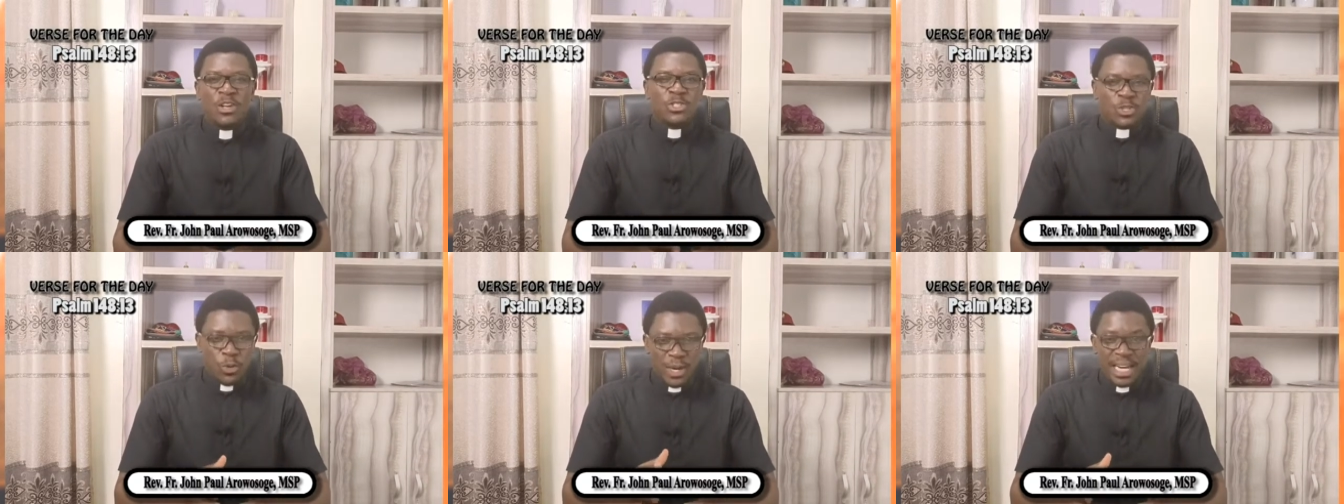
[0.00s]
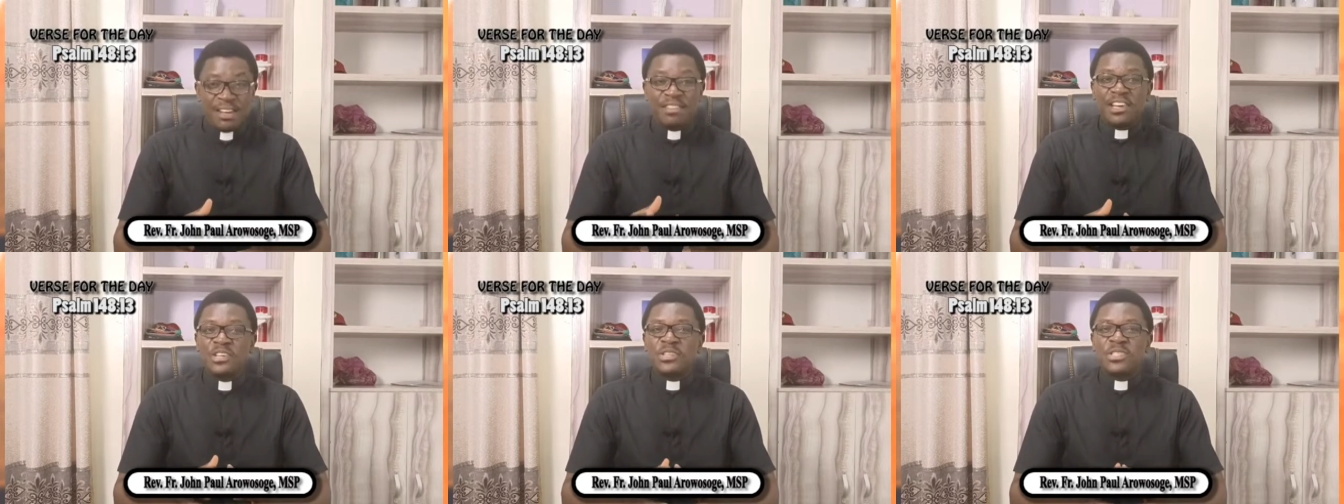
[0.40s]
So
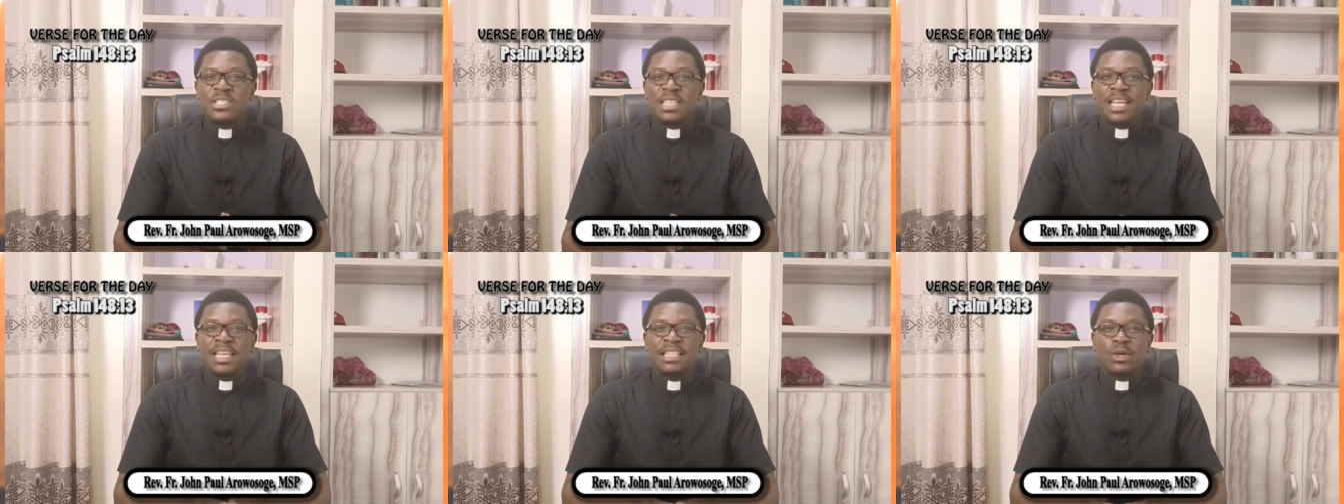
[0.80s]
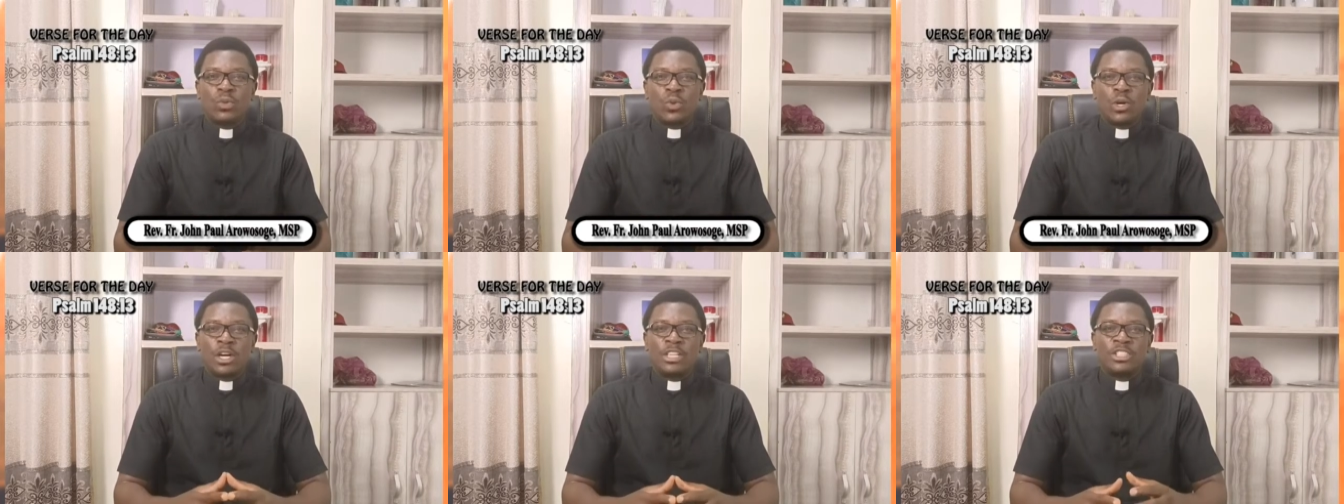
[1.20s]
whenever you see the
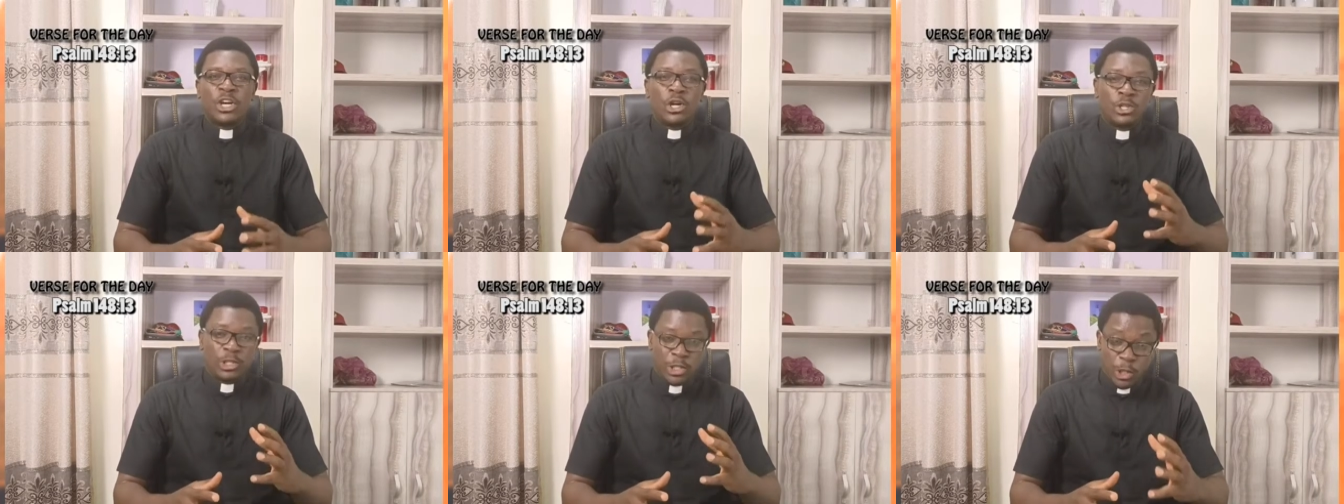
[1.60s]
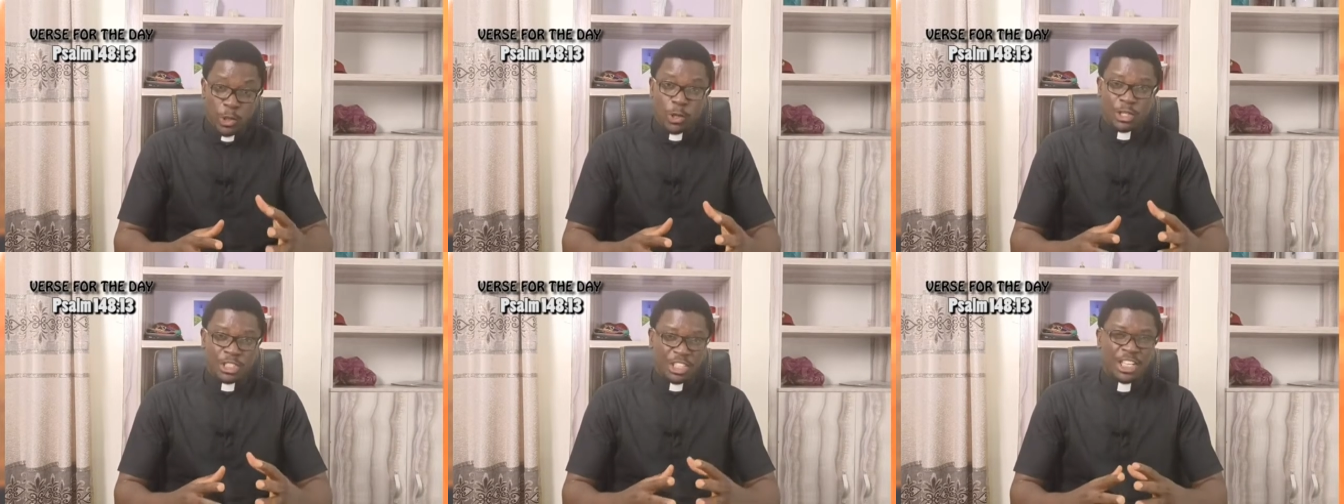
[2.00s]
word
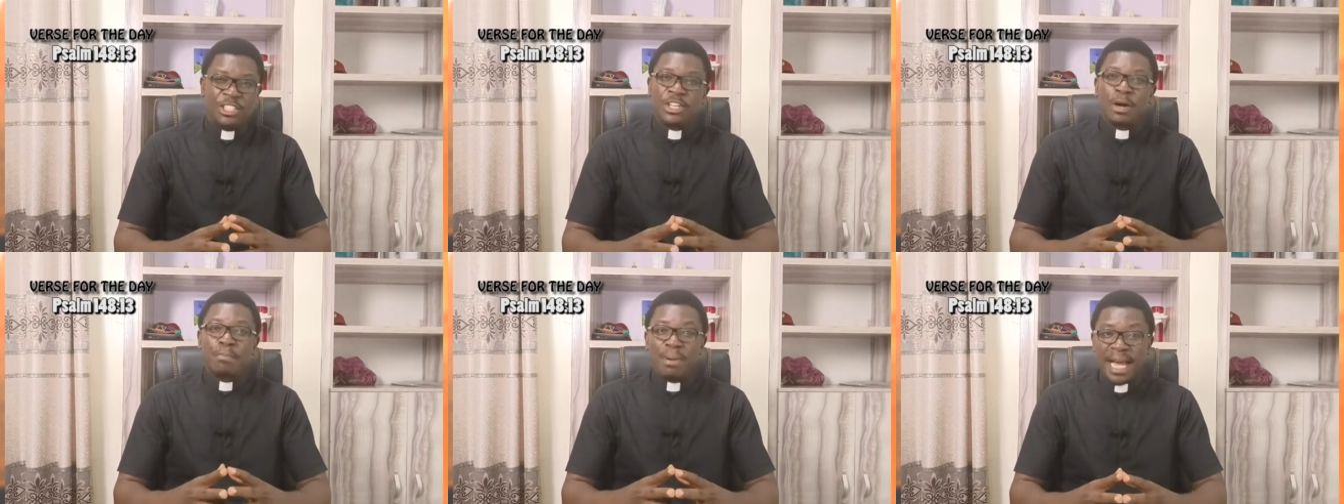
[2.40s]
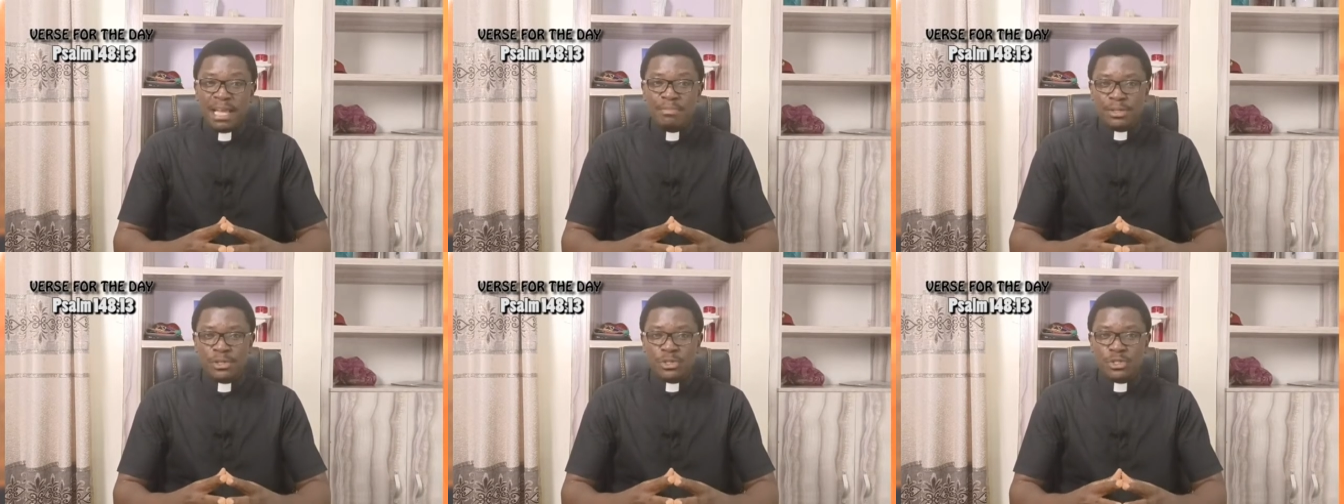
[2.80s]
Lord in your
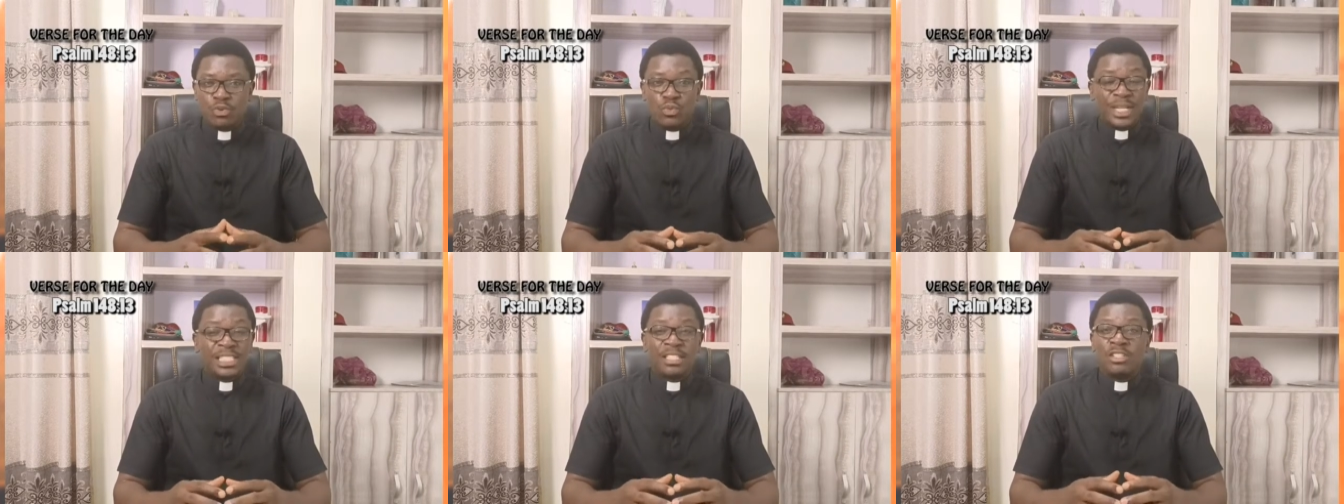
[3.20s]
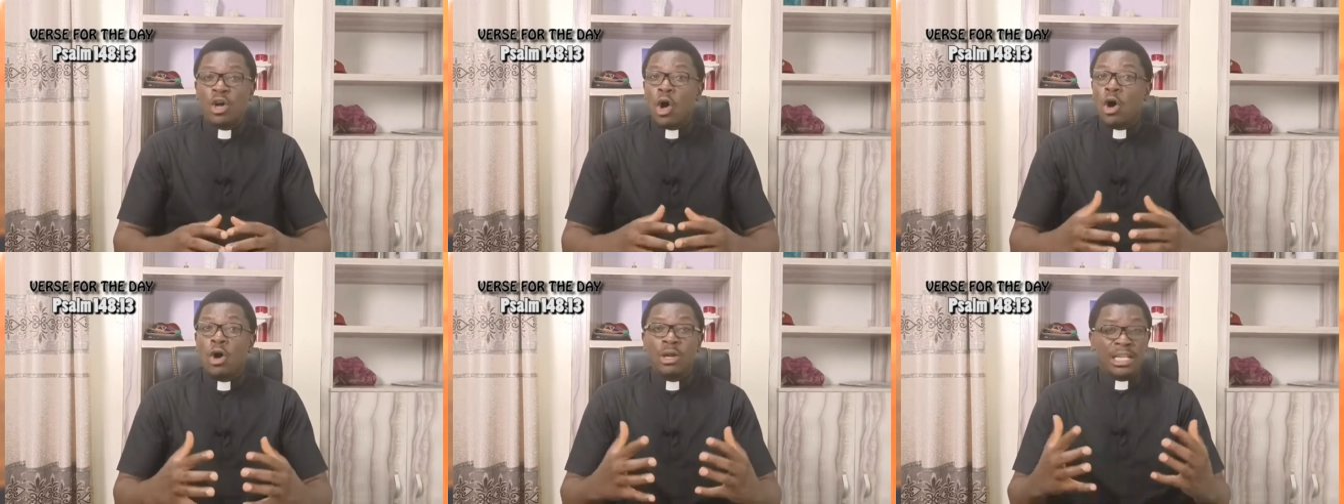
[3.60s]
Bibles, written
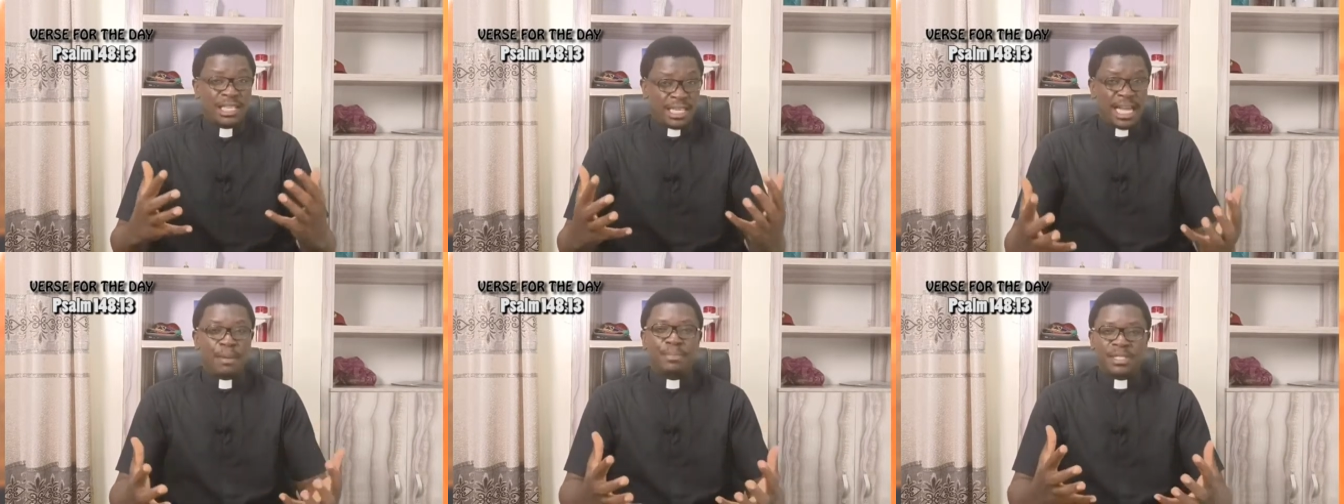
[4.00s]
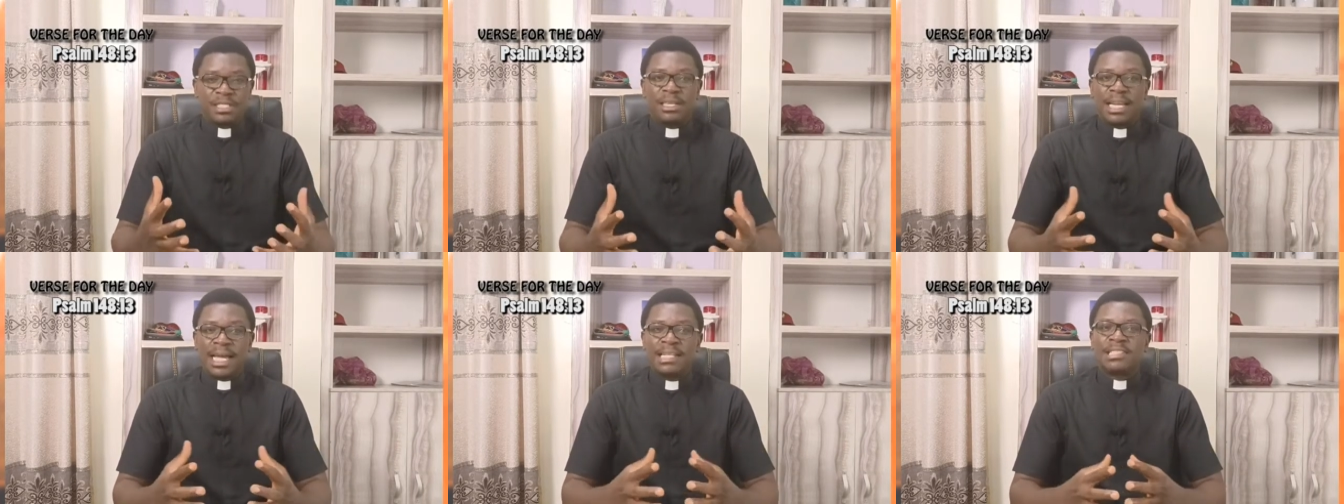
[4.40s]
all in
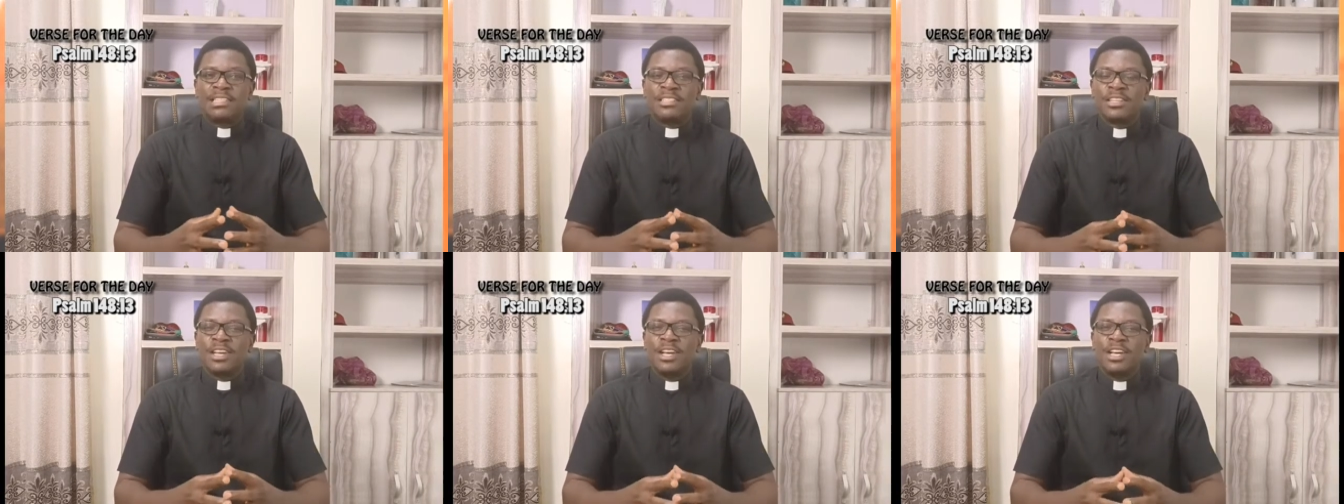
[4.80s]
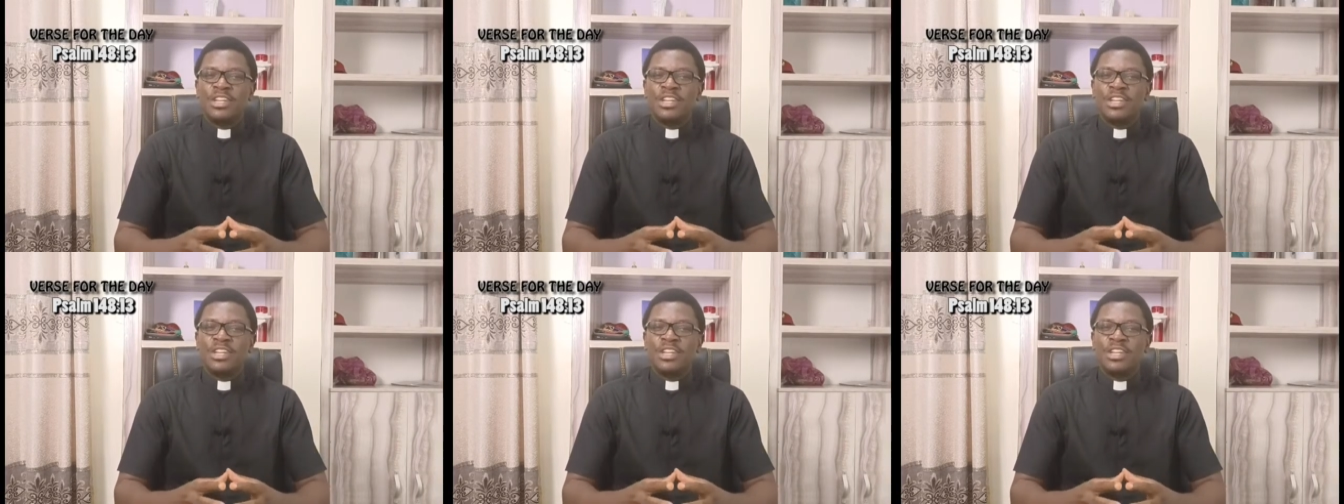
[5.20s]
capital letters,